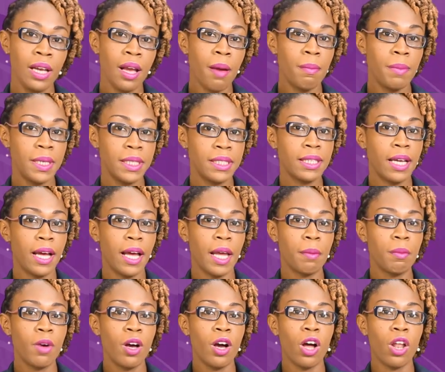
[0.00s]

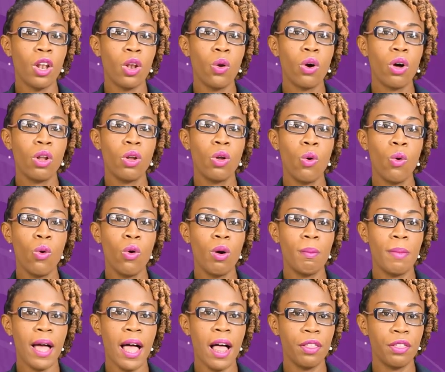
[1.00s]
Meantime, a local
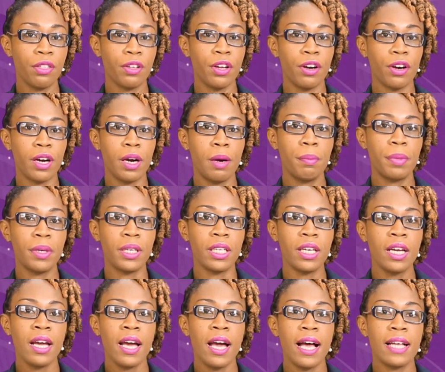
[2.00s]
home health care
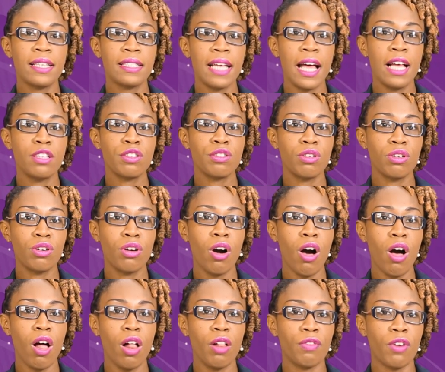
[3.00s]
company has answered a
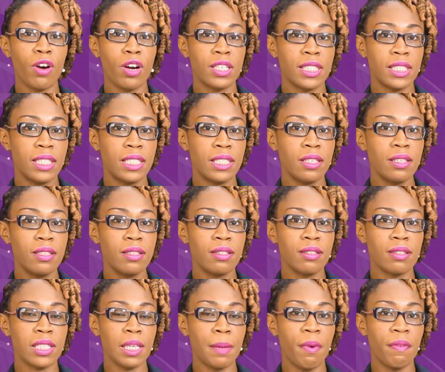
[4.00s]
call for assistance
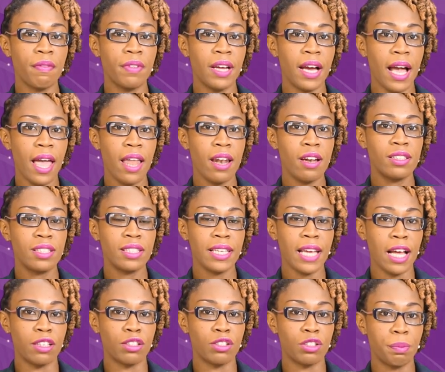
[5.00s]
to some of the island's
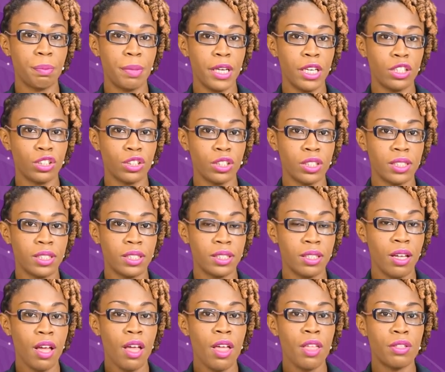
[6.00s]
cancer
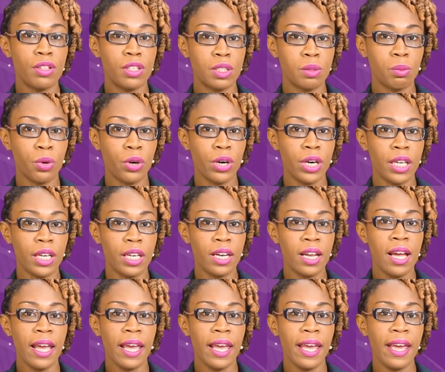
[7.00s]
patients. This
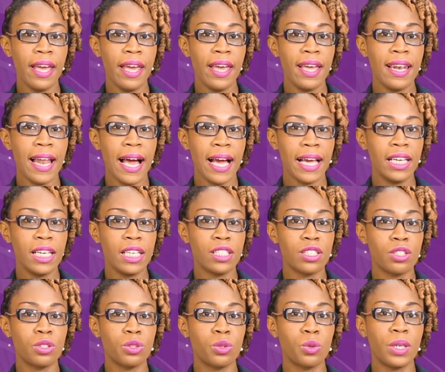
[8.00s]
morning, AA
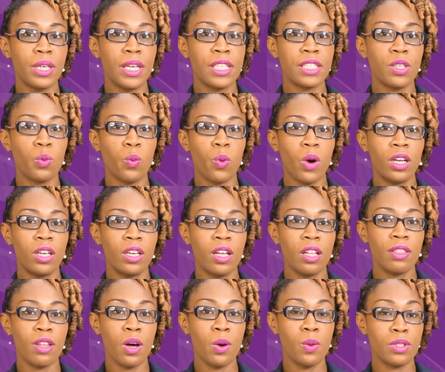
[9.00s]
Lakis donated
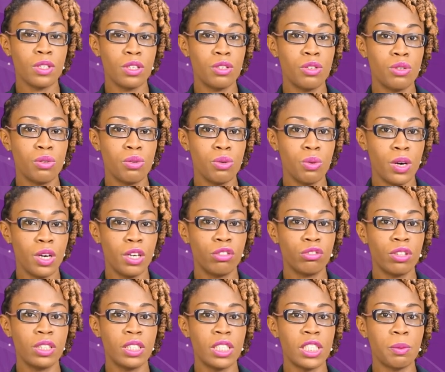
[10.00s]

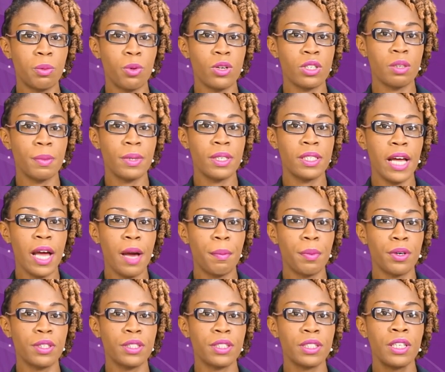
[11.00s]
1,200 disposable
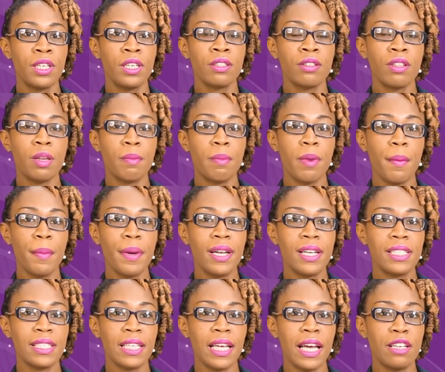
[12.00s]
diapers to the
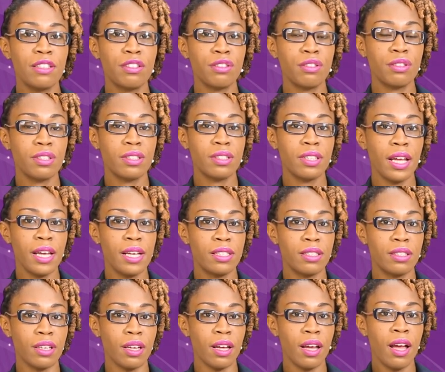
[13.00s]
Barbados Cancer
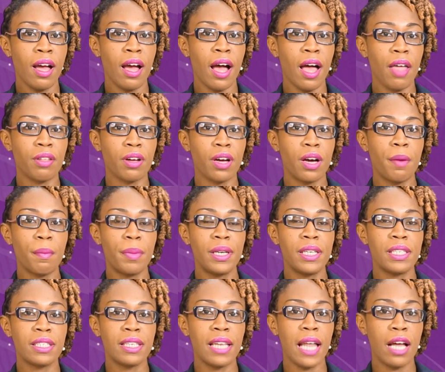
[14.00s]
Society at the
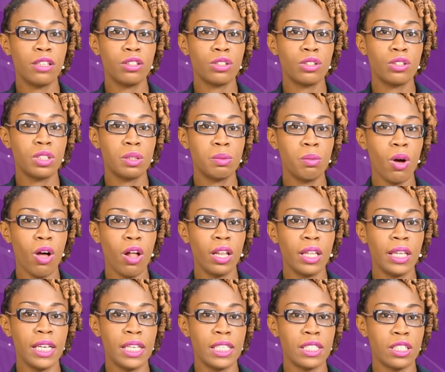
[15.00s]
company's Lantern Mall,
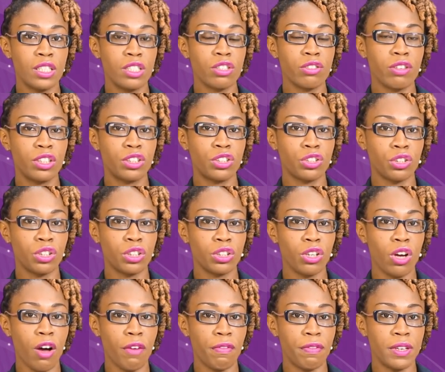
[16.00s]
Hastings Christchurch
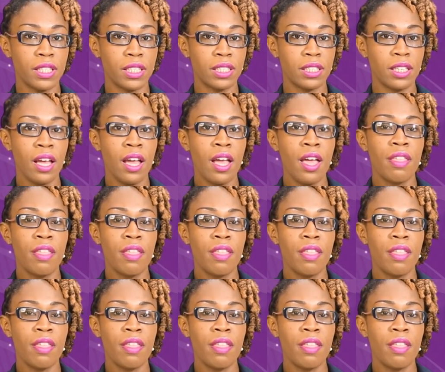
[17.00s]
office.